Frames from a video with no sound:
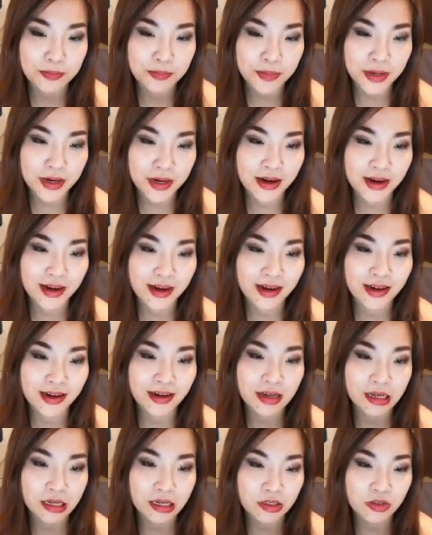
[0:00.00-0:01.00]

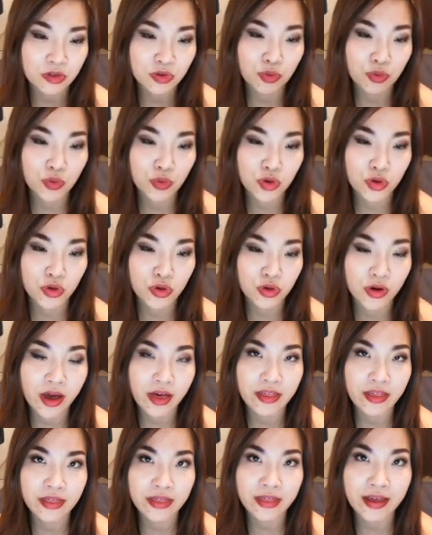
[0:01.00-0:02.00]
Ma is a word
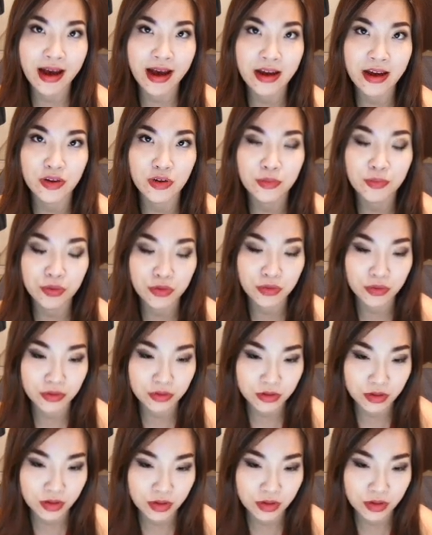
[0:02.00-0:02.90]
that you put